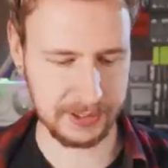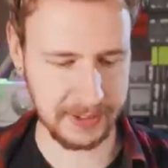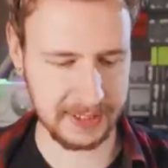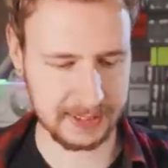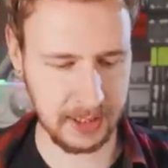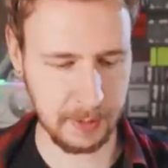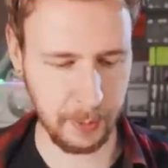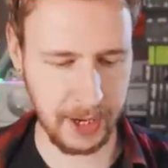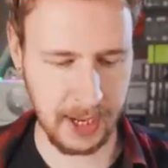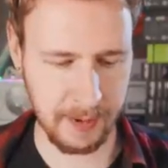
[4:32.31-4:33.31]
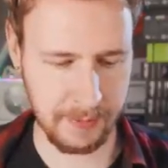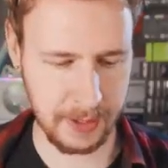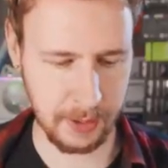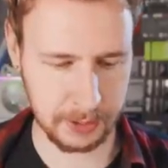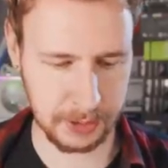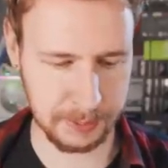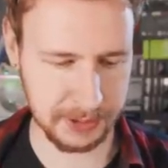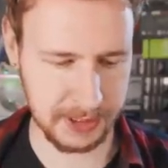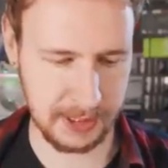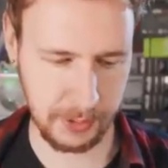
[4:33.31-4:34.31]
so next up we have the
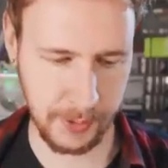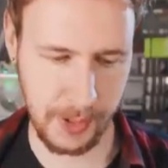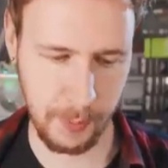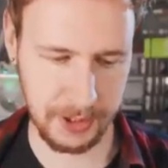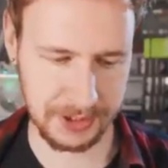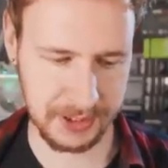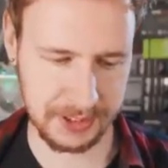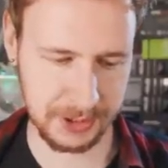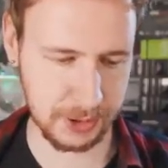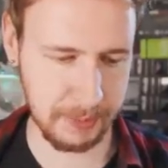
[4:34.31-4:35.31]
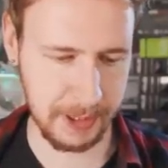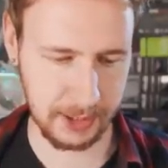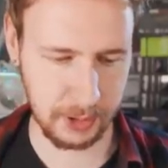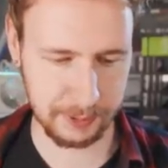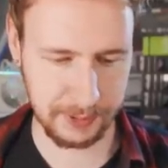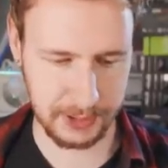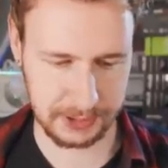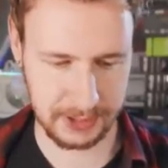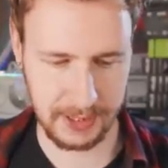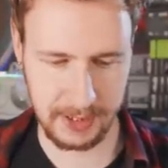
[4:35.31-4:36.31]
Octopus algorithm, which is used by
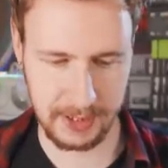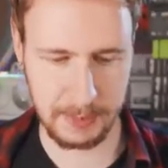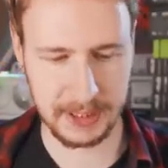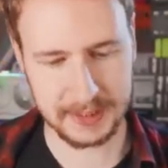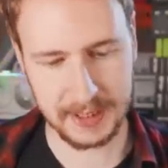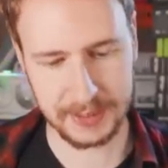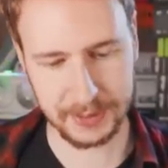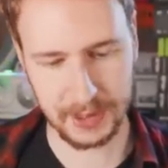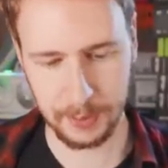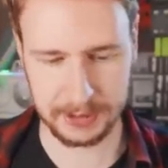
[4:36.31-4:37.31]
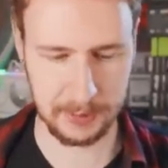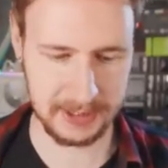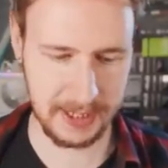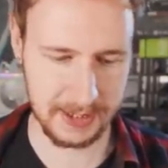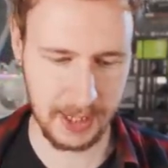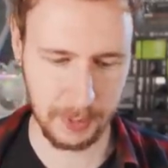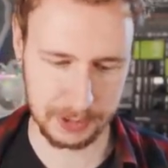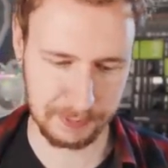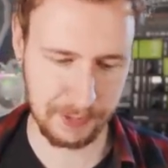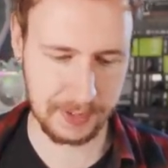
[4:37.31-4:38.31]
Conflux, and the best hash rate I was able to get there
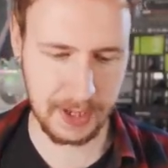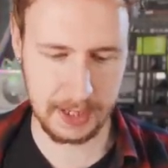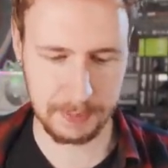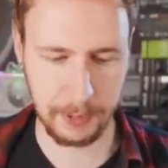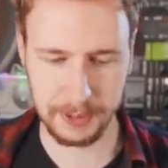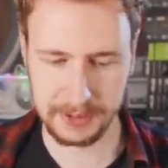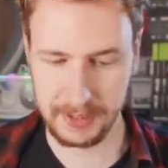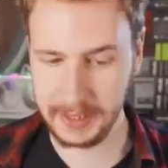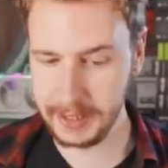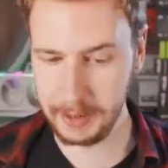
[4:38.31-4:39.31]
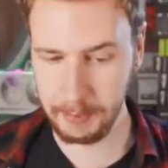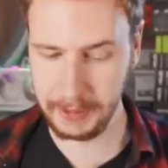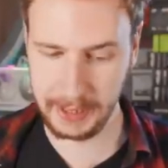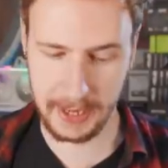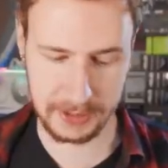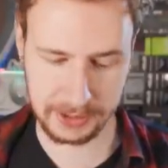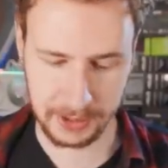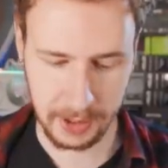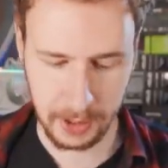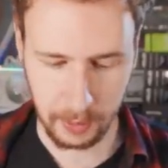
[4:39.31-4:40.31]
was 58.9 mega hash,
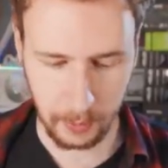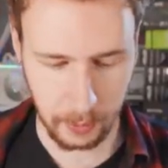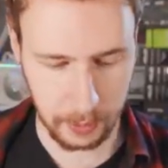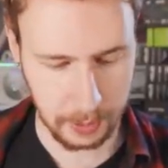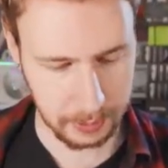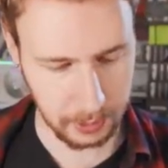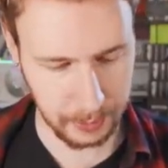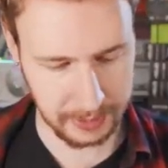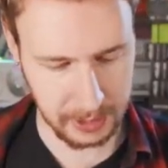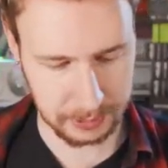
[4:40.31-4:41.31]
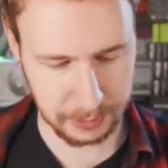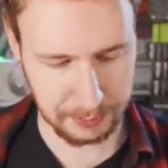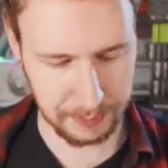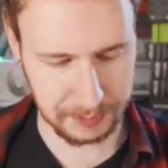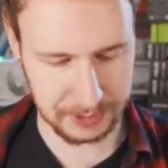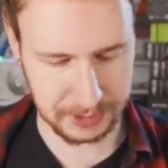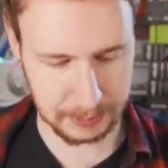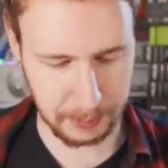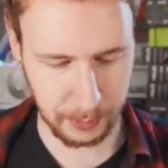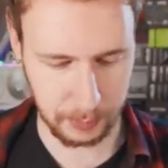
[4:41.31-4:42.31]
Or going down to
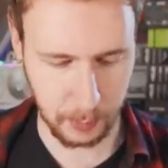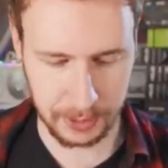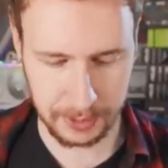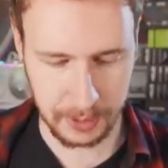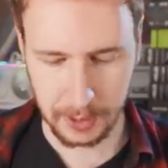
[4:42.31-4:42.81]
56.1,